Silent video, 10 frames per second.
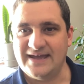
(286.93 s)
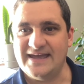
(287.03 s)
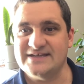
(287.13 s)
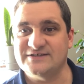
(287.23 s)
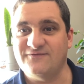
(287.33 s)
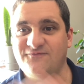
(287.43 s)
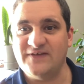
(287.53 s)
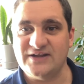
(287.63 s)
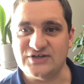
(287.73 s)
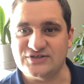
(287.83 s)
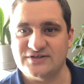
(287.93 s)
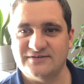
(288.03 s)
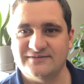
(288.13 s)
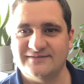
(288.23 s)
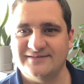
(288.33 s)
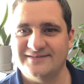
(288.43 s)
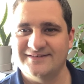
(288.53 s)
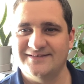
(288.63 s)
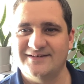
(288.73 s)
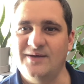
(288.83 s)
is finished
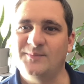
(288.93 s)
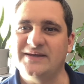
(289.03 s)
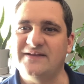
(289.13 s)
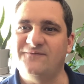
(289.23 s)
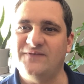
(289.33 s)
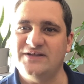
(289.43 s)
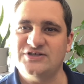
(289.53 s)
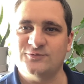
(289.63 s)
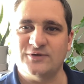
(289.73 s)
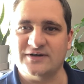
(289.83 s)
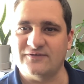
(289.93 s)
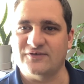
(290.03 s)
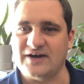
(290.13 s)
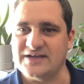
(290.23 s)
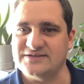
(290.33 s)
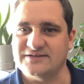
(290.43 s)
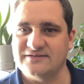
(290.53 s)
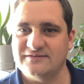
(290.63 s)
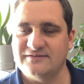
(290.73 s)
by the finished work of Christ?